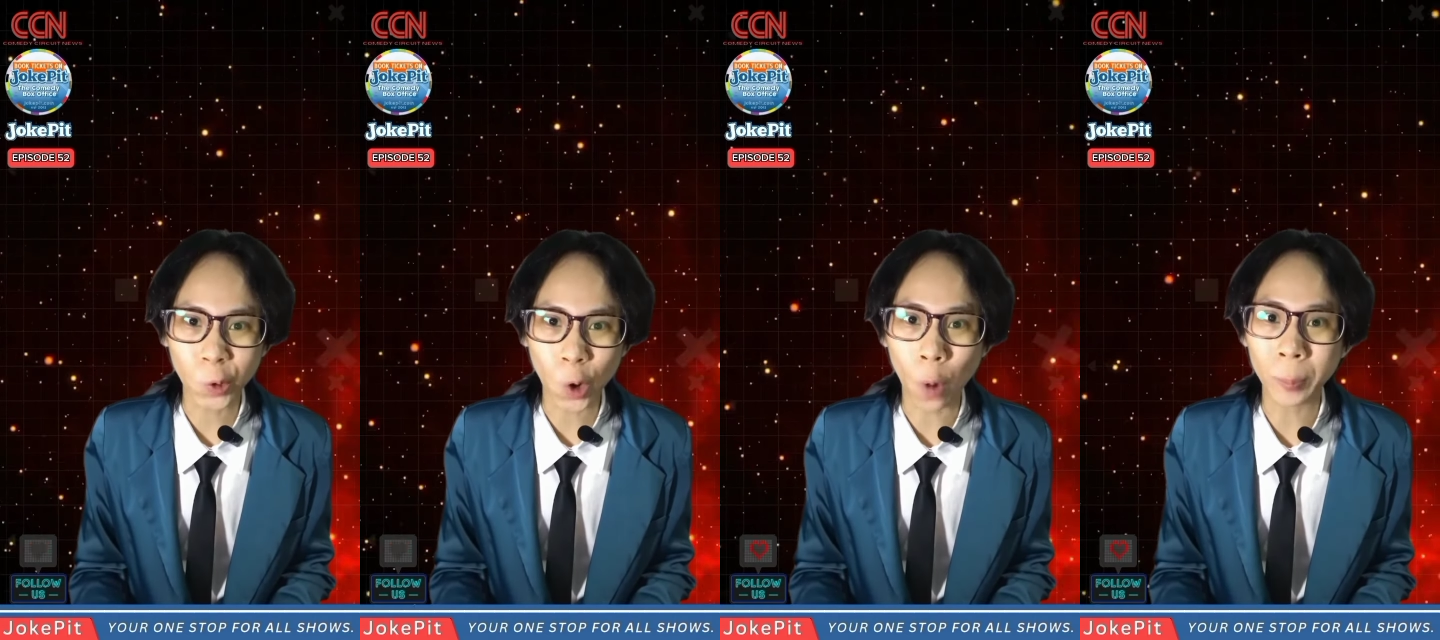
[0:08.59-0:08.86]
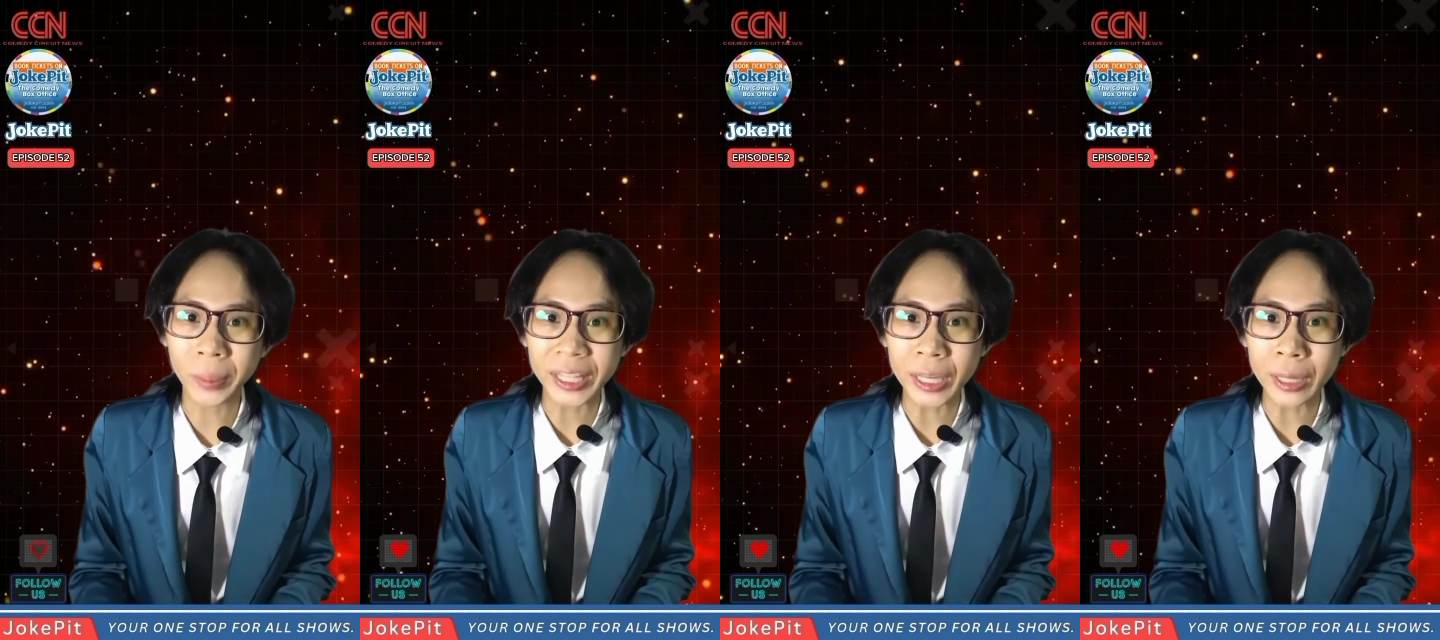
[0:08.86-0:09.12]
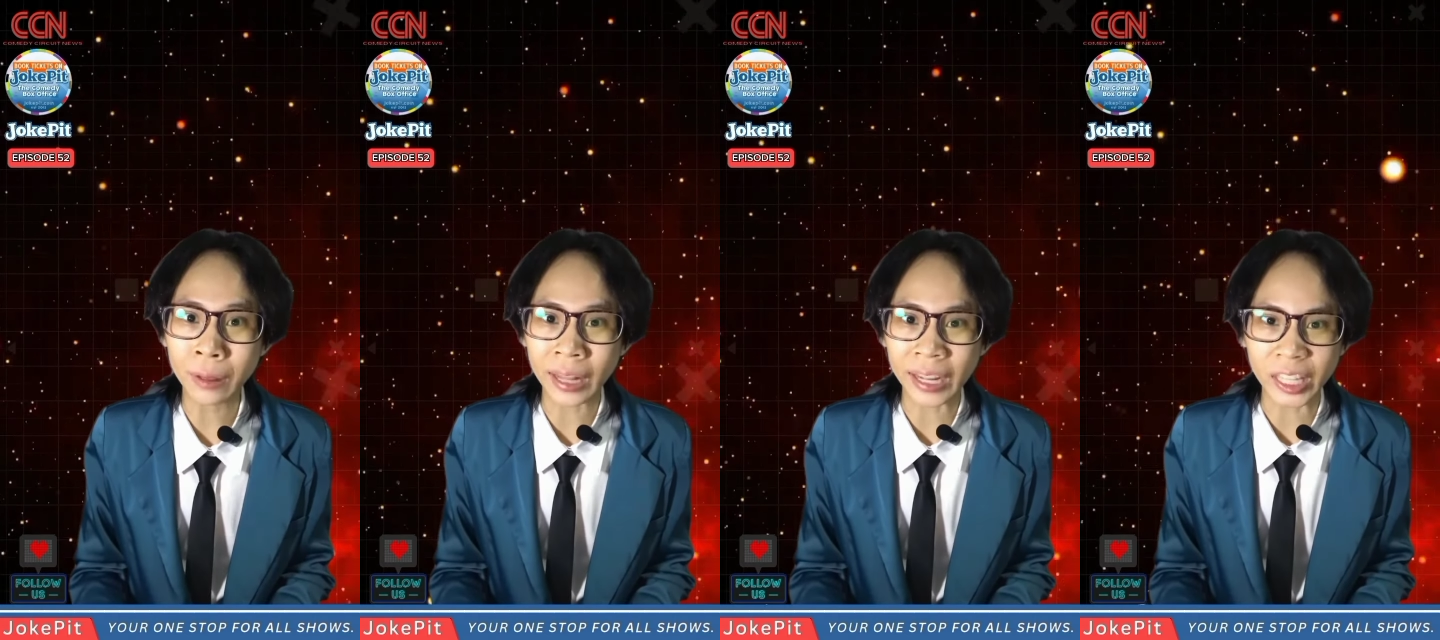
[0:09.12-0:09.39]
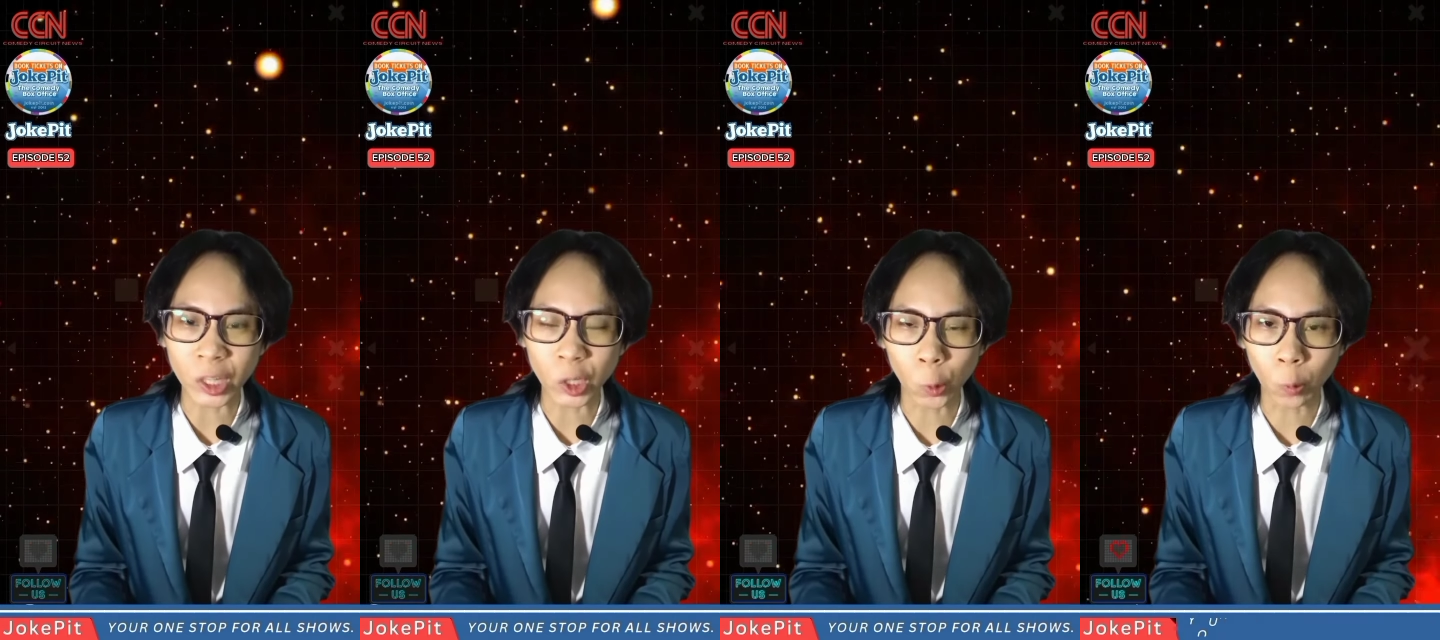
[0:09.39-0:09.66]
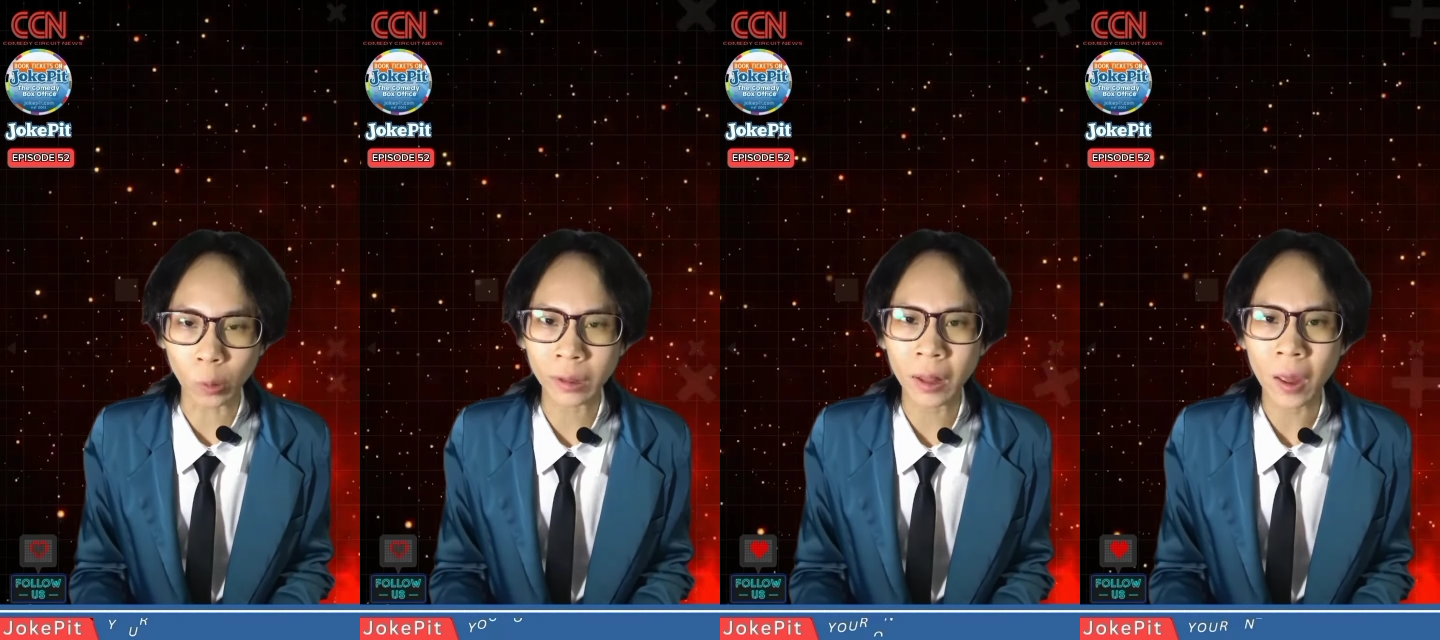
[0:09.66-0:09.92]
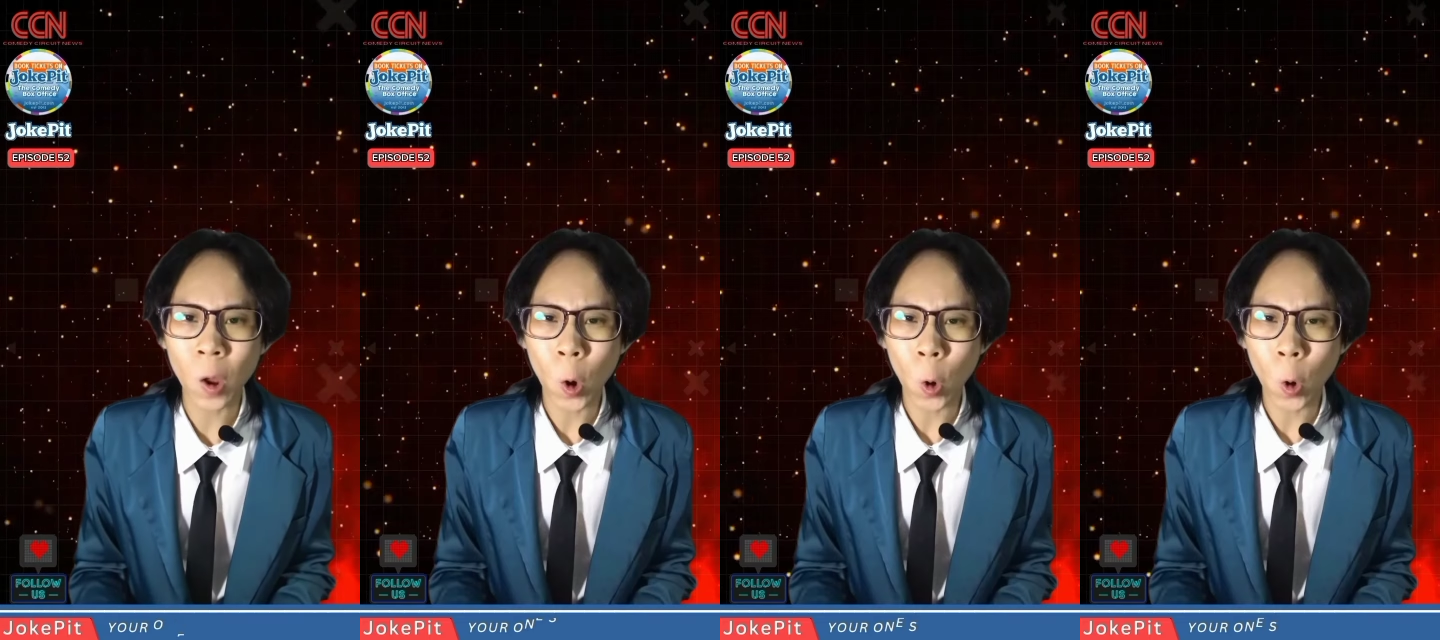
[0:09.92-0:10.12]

Comedy Circuit News,